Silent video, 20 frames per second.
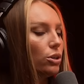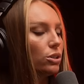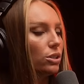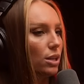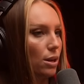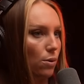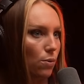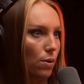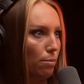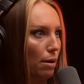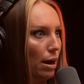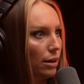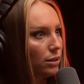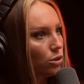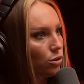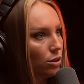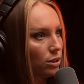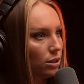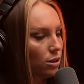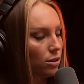So they went back to
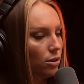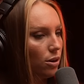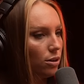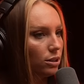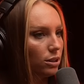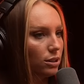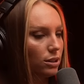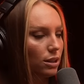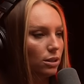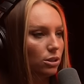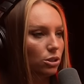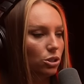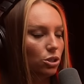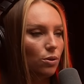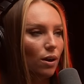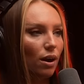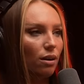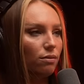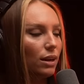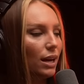Kristen and Lars and said, do
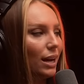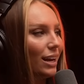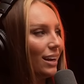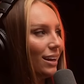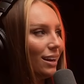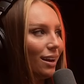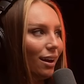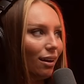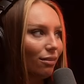you have any